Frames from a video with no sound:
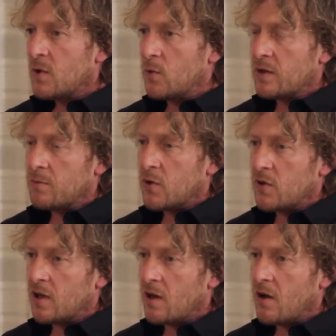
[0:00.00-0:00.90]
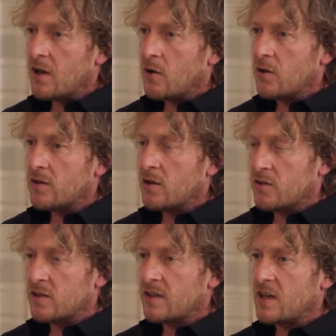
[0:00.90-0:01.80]
We can put the light
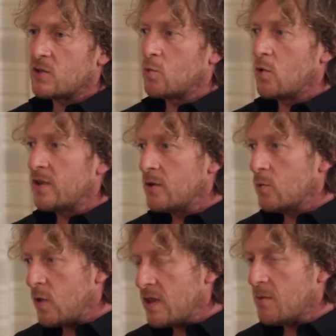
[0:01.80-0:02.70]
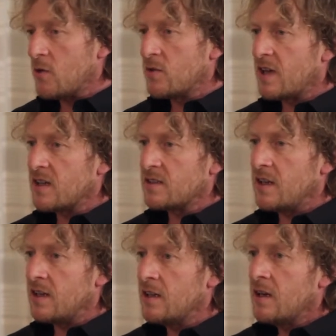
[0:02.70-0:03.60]
on the dash when the mode kicks
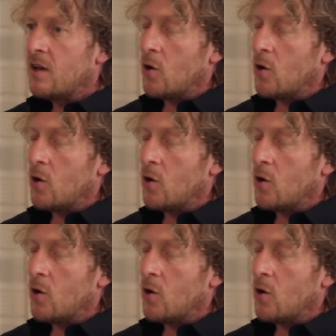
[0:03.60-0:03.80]
in,